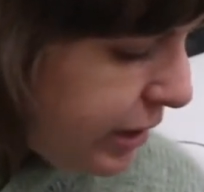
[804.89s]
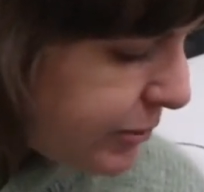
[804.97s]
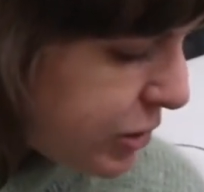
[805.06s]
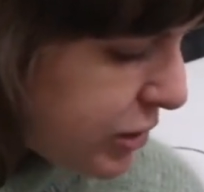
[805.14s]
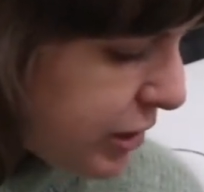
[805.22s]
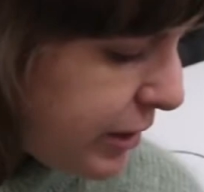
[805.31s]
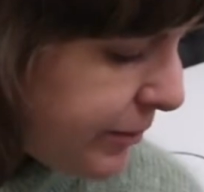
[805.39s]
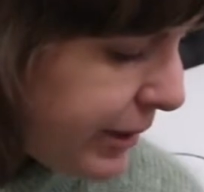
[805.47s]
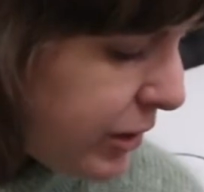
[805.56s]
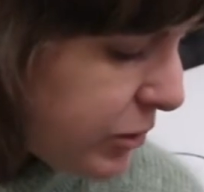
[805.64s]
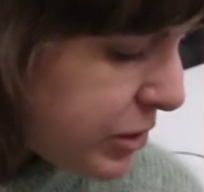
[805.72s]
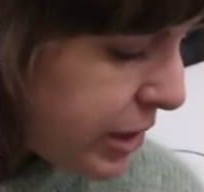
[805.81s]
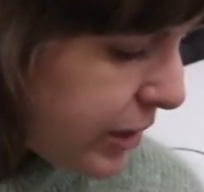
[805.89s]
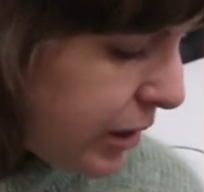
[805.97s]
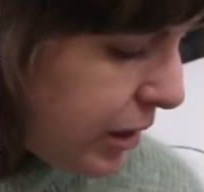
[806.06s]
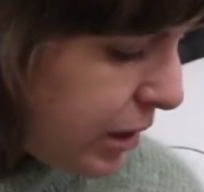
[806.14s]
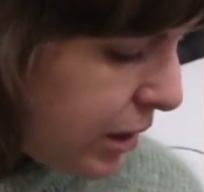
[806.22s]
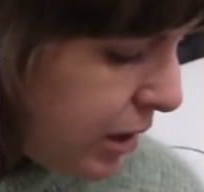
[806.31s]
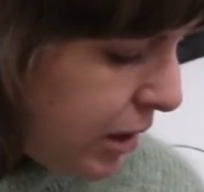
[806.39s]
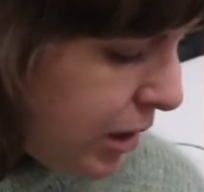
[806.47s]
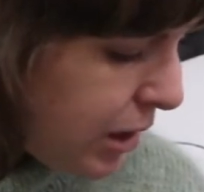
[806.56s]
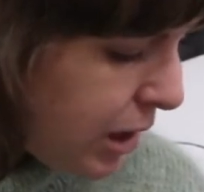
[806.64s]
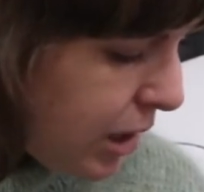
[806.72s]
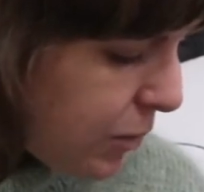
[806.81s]
I'm just looking at my notes here.
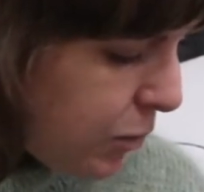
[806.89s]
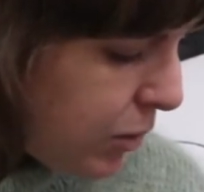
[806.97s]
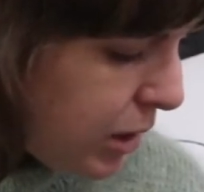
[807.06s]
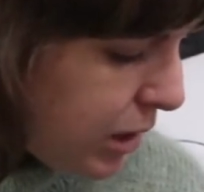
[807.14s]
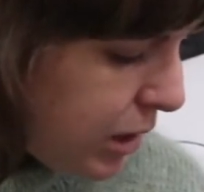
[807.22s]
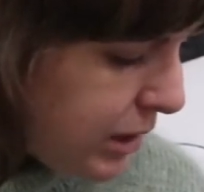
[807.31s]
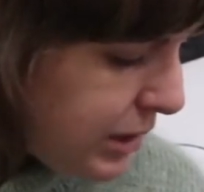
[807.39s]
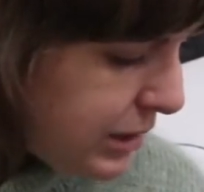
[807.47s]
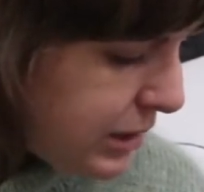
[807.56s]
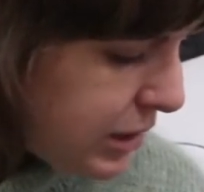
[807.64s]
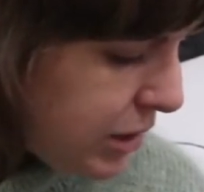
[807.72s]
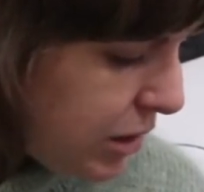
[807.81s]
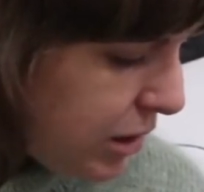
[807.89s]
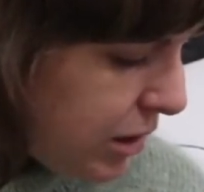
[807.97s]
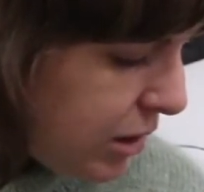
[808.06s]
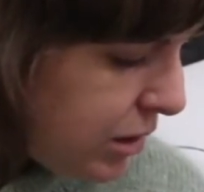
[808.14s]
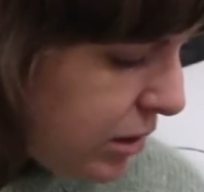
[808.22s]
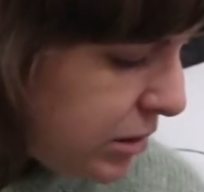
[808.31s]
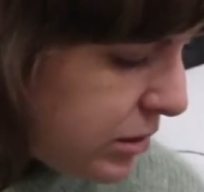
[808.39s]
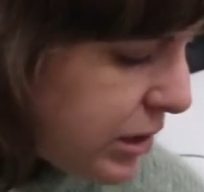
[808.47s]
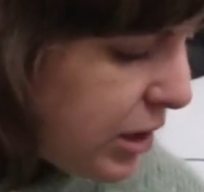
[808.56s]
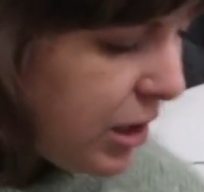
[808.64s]
What is it called?